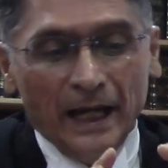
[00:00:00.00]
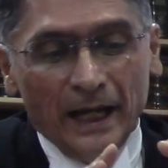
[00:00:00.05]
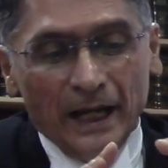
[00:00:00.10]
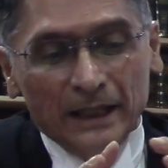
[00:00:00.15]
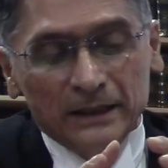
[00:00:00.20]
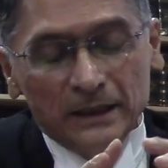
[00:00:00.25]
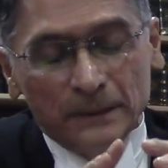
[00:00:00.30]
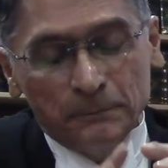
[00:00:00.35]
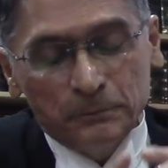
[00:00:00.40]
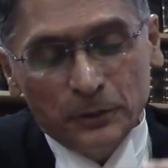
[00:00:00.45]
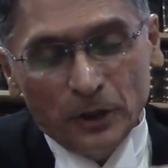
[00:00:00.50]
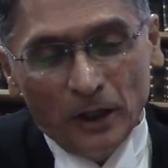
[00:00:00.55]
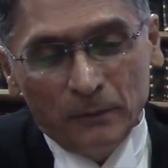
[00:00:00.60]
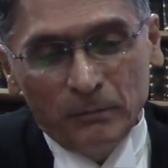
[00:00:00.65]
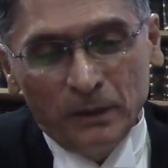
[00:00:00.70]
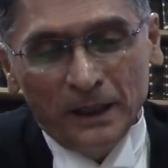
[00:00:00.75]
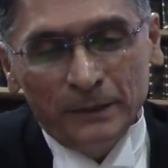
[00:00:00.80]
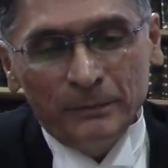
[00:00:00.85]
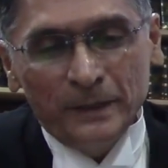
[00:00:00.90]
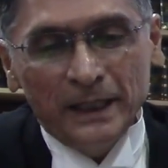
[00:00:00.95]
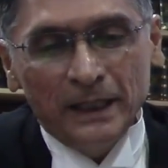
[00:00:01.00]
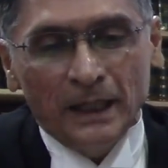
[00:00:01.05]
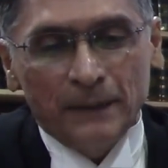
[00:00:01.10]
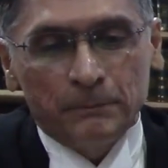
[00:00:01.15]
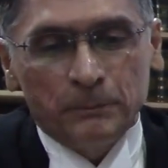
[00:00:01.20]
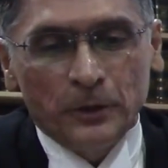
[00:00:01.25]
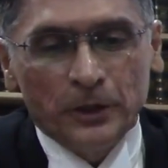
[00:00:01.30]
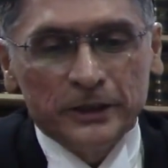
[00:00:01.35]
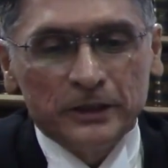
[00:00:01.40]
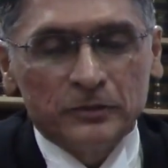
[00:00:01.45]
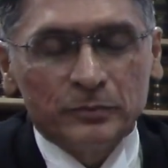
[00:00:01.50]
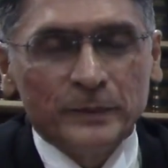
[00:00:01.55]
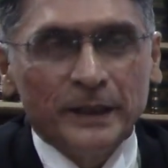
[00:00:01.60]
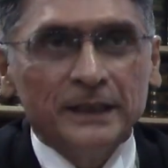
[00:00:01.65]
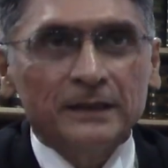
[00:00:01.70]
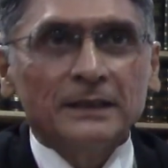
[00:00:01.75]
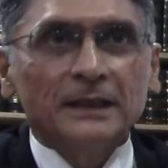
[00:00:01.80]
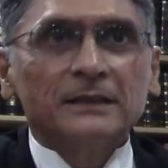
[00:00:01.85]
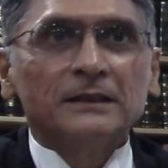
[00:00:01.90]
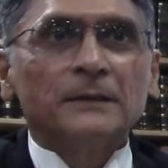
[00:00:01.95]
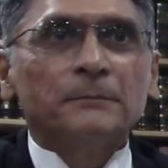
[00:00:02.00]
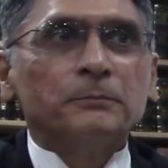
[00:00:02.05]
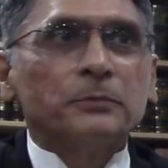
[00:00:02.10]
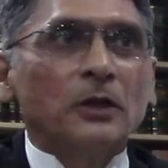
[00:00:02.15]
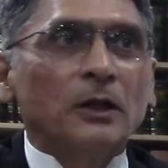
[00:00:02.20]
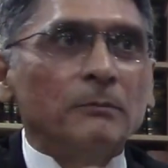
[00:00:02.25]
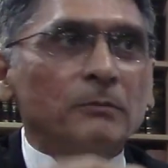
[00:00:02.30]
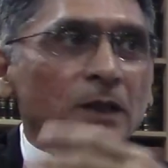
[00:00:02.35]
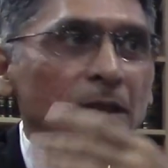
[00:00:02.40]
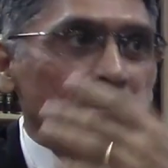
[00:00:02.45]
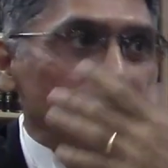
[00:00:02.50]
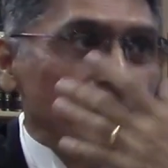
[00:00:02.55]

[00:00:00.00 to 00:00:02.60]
The problem in appointment and the problem